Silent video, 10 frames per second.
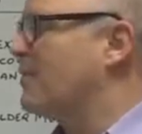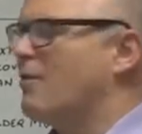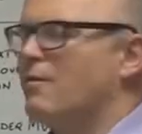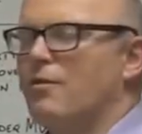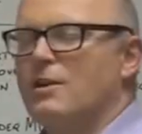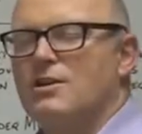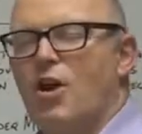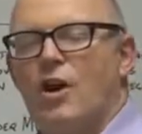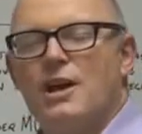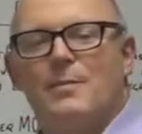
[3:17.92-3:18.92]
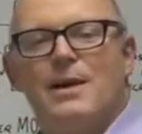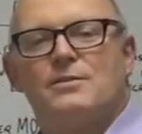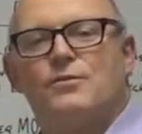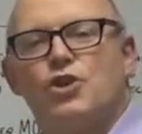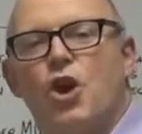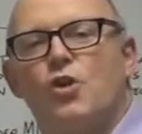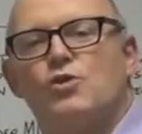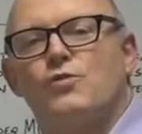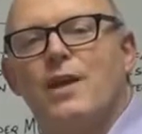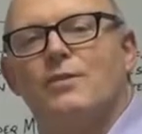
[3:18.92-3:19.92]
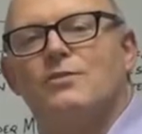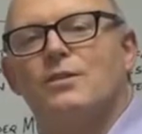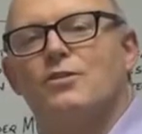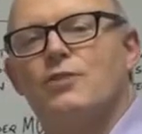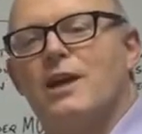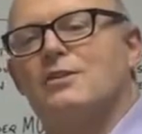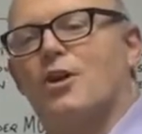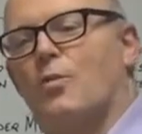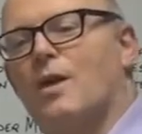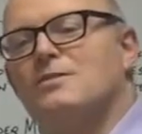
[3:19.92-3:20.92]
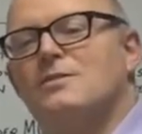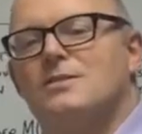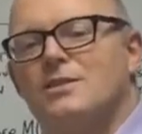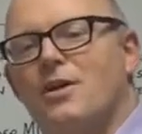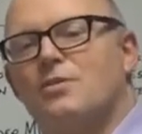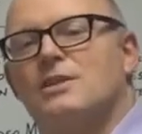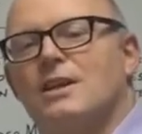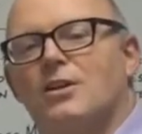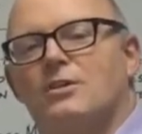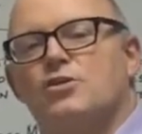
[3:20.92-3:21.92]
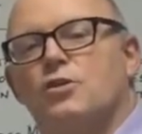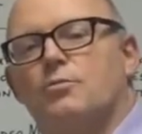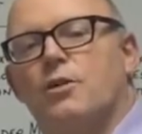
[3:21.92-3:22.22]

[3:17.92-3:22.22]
very tiny amounts of charge around to create our ones and zeros to get our digital